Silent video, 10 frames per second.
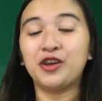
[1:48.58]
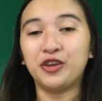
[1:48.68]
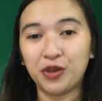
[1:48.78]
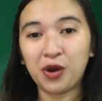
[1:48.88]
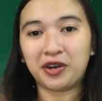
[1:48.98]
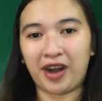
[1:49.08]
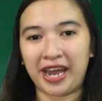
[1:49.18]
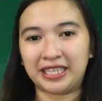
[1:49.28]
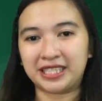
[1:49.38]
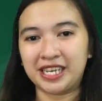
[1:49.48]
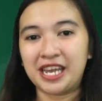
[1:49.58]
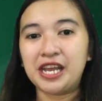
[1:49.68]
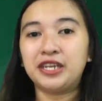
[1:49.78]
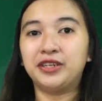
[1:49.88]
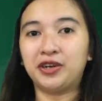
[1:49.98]
You are right.
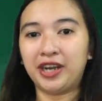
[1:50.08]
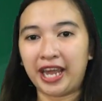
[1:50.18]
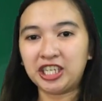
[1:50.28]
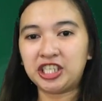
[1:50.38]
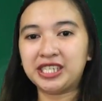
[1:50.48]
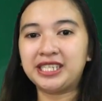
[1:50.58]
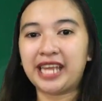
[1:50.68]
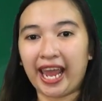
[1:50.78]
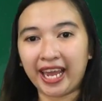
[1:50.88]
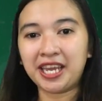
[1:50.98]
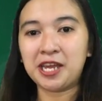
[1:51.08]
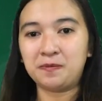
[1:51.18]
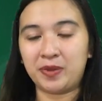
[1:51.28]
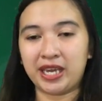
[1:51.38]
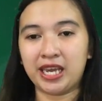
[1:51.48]
The relations A
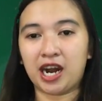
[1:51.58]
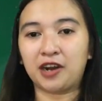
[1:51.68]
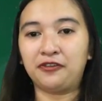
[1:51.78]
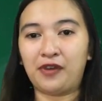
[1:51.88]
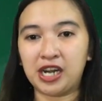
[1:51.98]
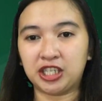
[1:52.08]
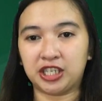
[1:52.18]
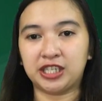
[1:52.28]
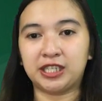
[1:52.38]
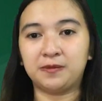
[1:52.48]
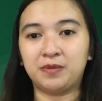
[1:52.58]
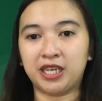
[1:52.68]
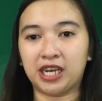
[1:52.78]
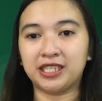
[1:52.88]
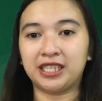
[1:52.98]
and B are functions
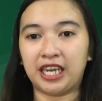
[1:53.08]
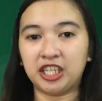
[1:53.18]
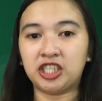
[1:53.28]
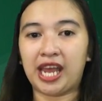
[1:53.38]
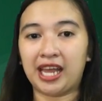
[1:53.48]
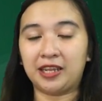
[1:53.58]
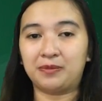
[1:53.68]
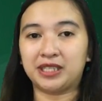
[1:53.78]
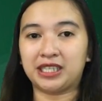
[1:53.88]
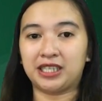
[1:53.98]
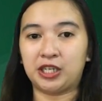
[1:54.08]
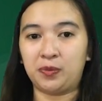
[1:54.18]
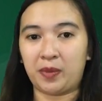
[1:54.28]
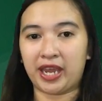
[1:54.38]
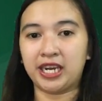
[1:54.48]
because each element in the
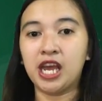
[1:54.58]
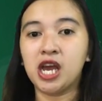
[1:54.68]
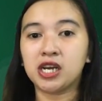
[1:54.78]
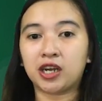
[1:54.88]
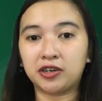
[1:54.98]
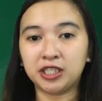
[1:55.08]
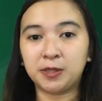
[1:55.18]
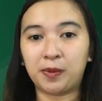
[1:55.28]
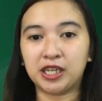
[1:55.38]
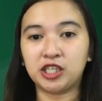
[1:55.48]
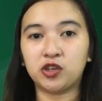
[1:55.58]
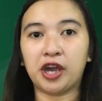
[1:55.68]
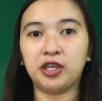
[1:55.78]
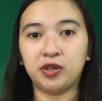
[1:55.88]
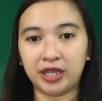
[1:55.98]
domain corresponds to
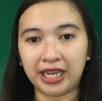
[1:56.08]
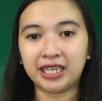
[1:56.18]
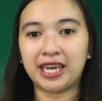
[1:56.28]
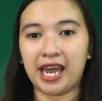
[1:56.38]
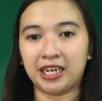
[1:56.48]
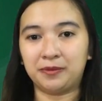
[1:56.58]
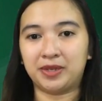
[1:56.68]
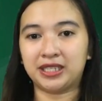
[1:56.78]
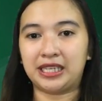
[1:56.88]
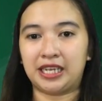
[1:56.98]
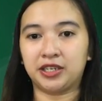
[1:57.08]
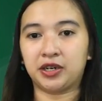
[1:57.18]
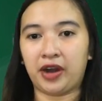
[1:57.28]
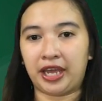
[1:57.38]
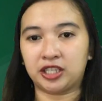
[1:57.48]
a unique element in the
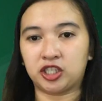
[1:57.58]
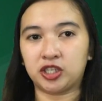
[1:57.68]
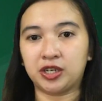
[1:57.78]
range.